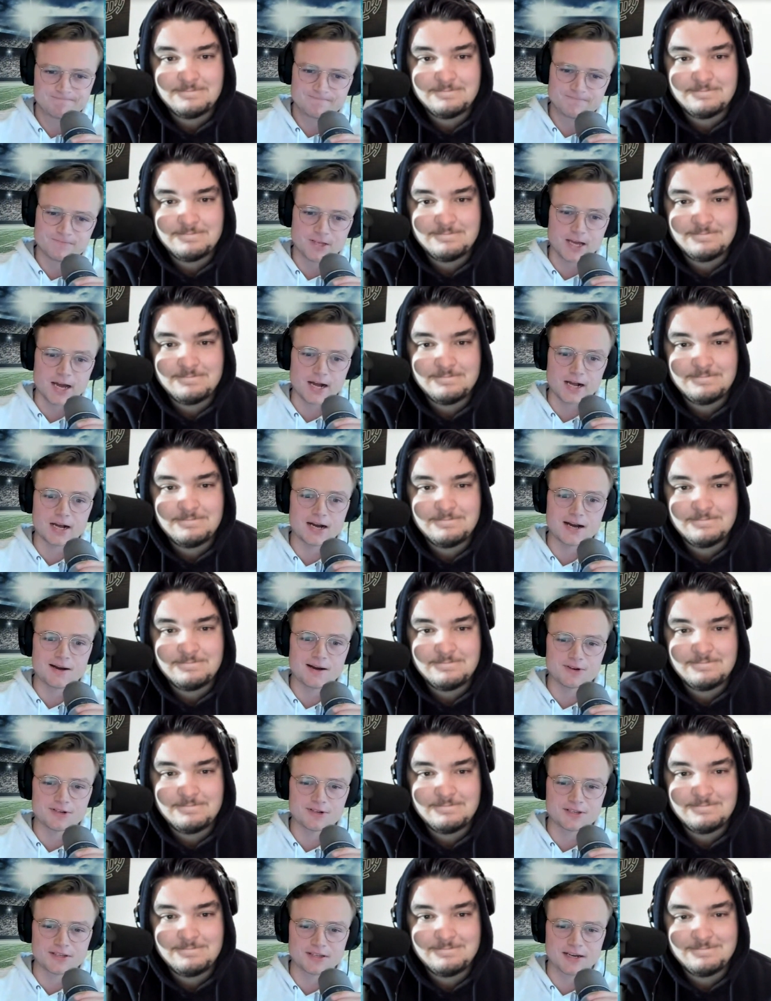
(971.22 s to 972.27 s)
Speaker 1: If you got
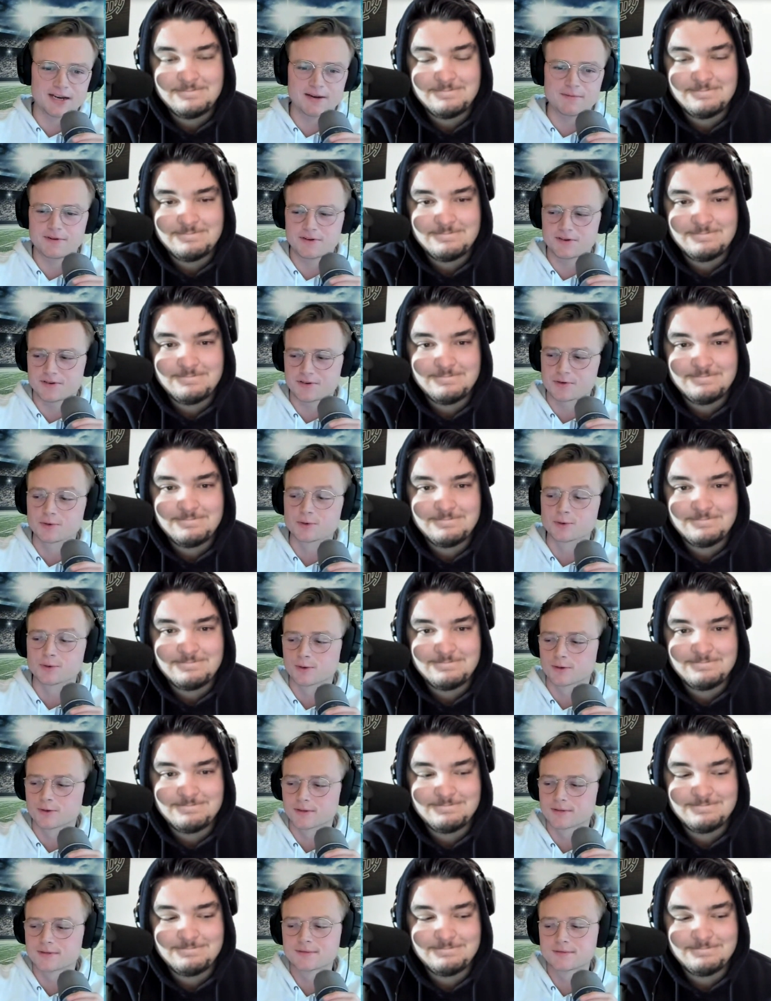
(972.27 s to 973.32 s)
commerce in the name of your
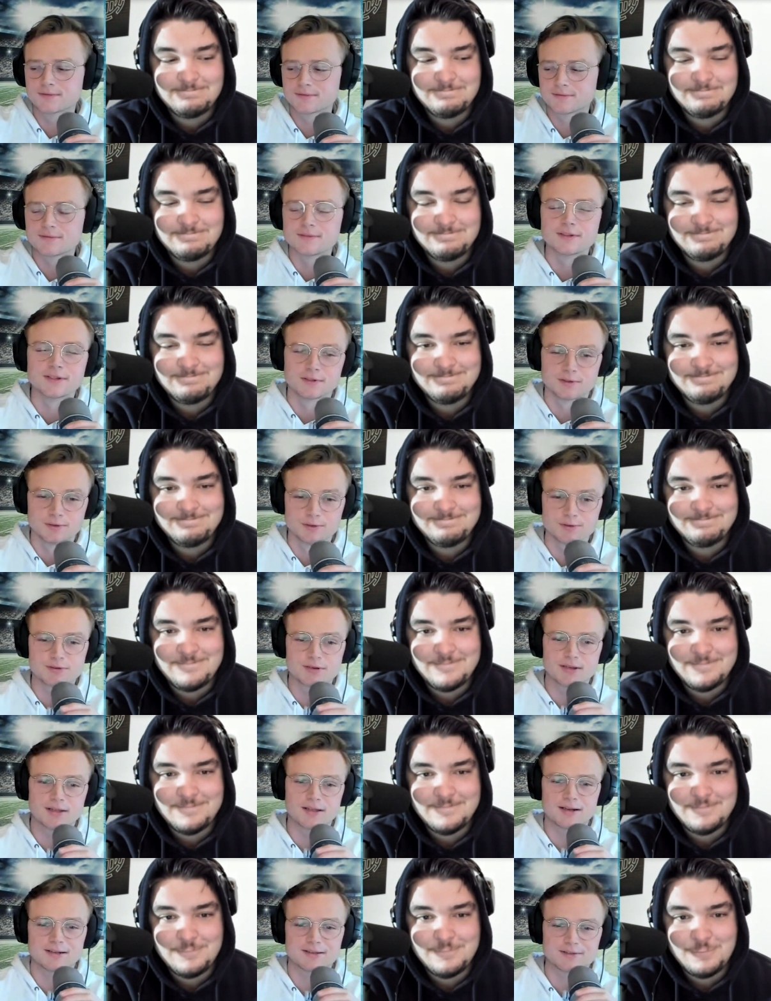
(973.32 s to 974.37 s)
school, and you're losing to
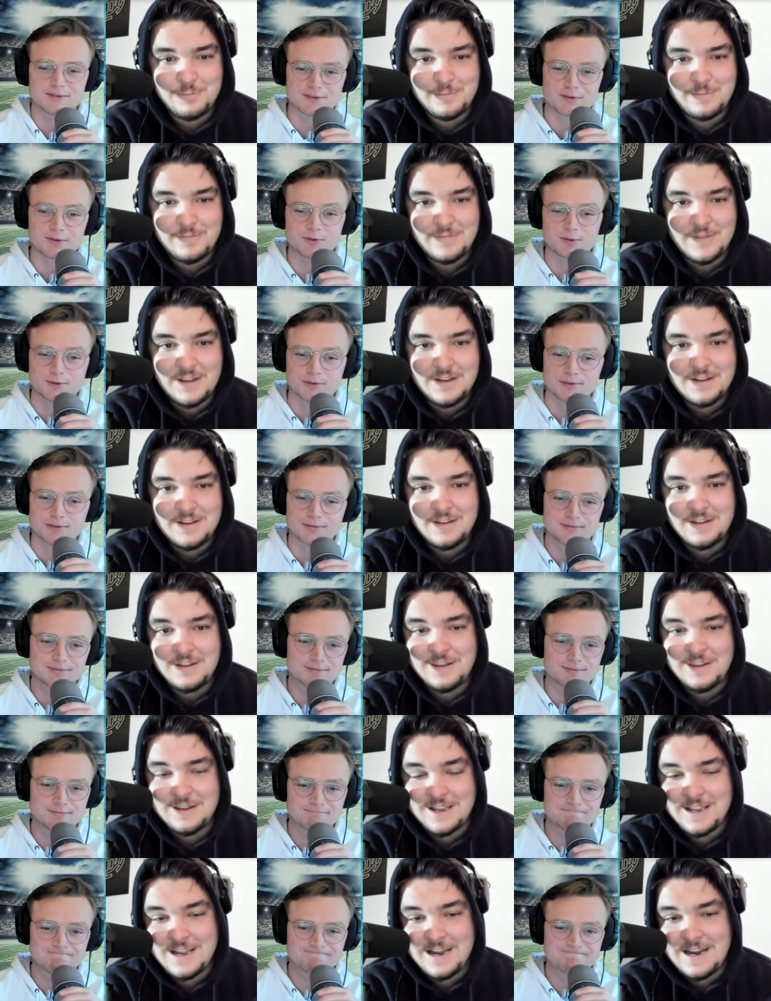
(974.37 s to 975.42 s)
that school, you
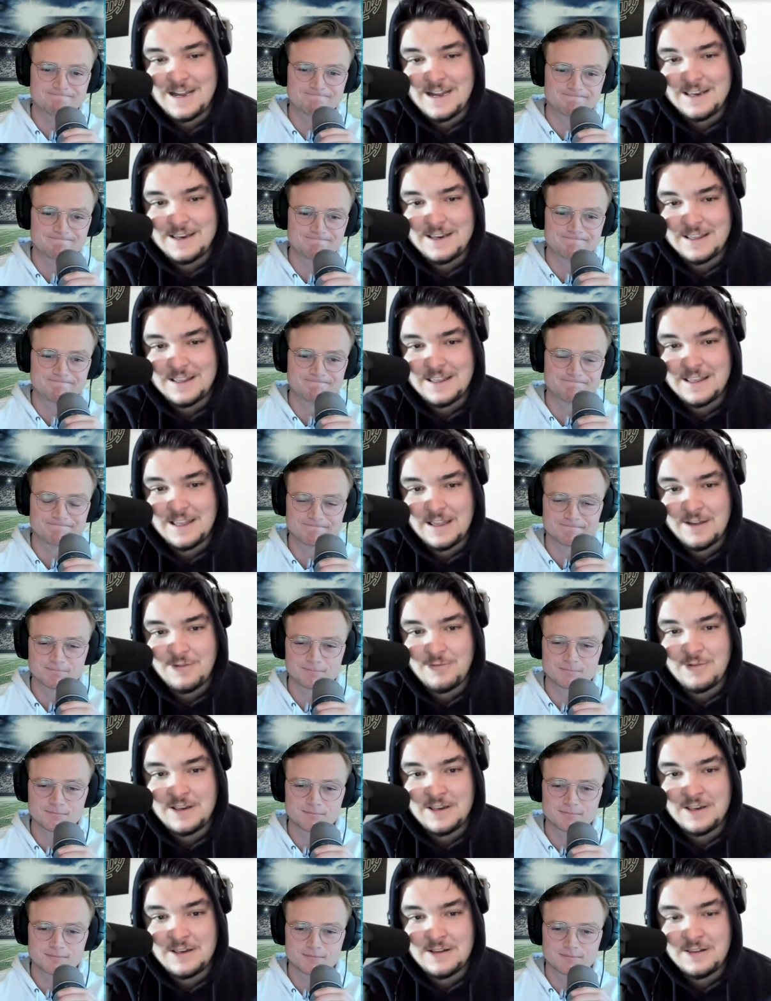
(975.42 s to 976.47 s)
kind of can't
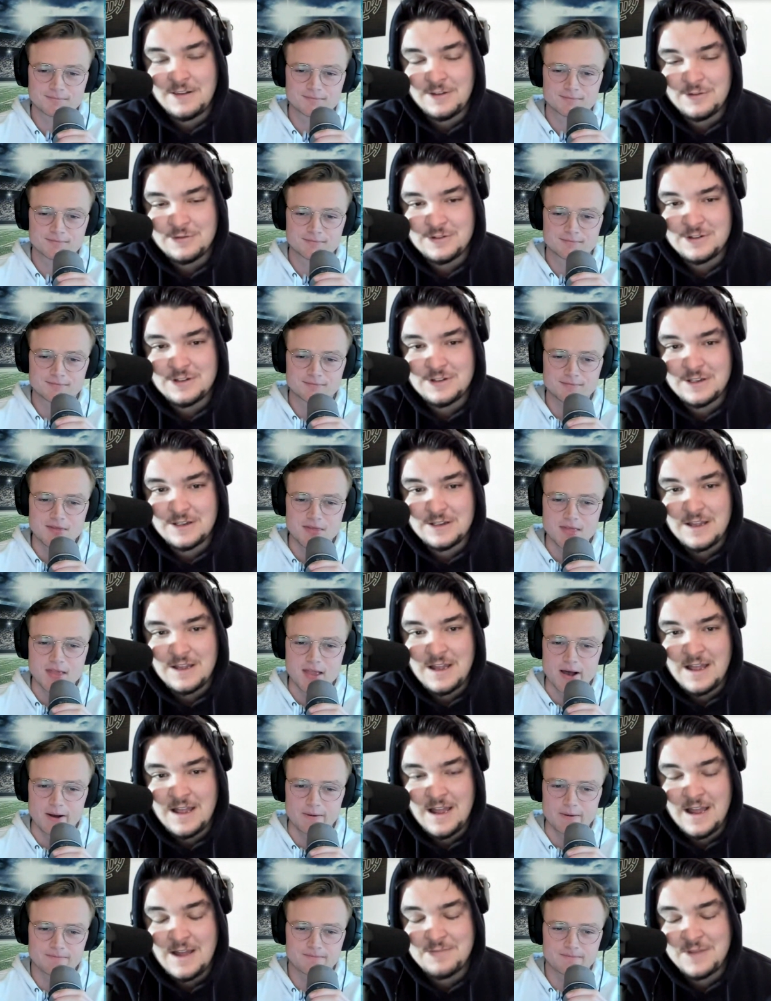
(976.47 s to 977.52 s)
win lose. To, no.
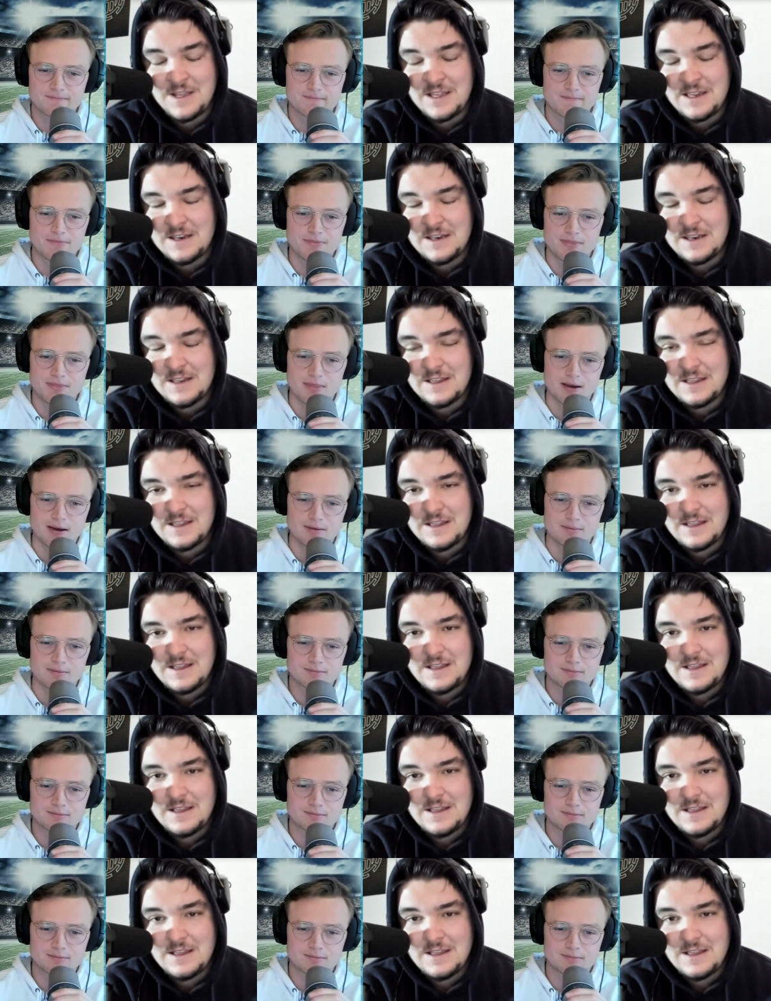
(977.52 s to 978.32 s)
I, I mean, no,